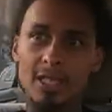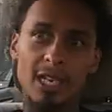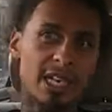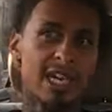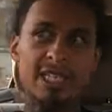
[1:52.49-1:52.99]

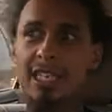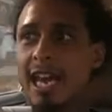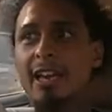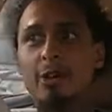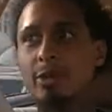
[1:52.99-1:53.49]
Like how
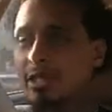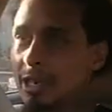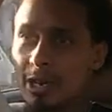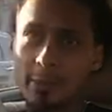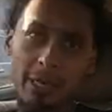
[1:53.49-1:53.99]
sagging was
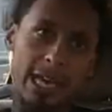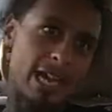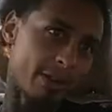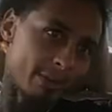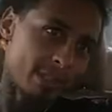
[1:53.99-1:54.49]
dope, but
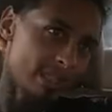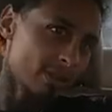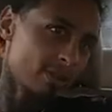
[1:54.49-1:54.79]
now it's just